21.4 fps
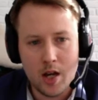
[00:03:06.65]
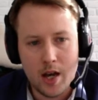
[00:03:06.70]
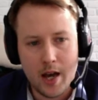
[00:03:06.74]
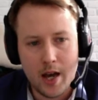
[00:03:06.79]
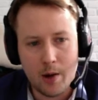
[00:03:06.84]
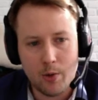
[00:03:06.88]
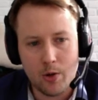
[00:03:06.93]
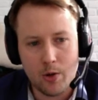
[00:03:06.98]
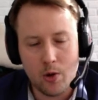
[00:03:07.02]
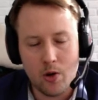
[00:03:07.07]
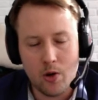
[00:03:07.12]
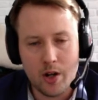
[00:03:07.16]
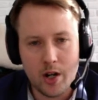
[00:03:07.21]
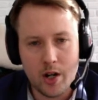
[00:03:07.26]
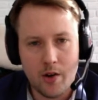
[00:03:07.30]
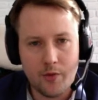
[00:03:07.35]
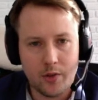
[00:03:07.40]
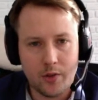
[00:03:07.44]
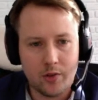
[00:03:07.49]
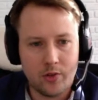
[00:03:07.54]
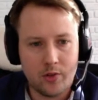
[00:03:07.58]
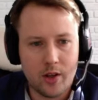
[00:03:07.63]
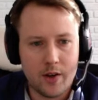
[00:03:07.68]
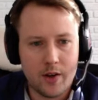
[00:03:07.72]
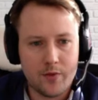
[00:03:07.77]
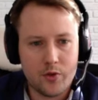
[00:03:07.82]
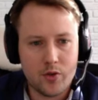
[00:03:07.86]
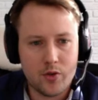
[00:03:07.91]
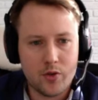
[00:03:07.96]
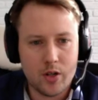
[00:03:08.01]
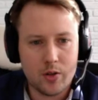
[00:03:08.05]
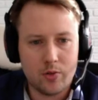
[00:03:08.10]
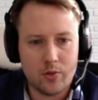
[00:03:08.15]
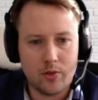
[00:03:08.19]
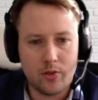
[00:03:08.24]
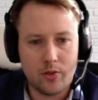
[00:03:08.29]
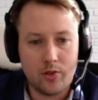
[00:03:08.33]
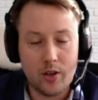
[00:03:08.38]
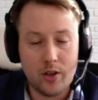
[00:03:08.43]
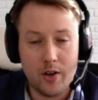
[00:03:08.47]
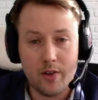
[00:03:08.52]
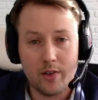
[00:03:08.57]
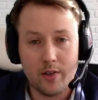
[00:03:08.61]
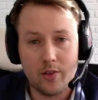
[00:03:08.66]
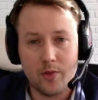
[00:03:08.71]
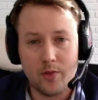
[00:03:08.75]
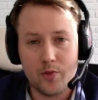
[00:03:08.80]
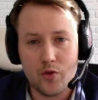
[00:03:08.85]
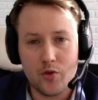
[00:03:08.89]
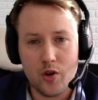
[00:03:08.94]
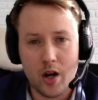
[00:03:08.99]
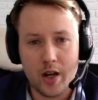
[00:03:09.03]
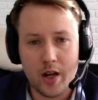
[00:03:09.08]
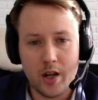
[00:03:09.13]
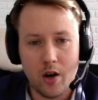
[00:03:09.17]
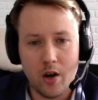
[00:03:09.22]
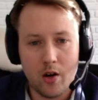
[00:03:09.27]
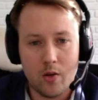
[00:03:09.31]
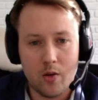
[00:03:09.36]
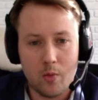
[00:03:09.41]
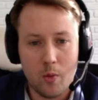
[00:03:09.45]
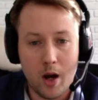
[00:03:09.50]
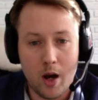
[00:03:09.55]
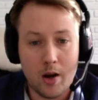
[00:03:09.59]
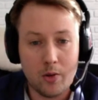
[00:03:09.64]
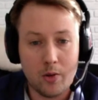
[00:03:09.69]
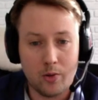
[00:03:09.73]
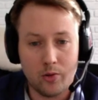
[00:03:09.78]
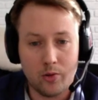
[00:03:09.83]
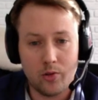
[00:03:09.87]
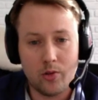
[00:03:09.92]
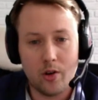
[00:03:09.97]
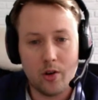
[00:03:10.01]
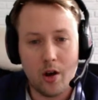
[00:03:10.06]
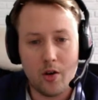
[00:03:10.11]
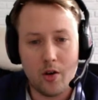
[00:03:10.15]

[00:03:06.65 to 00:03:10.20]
Equinor and others have drilled a series of dry wells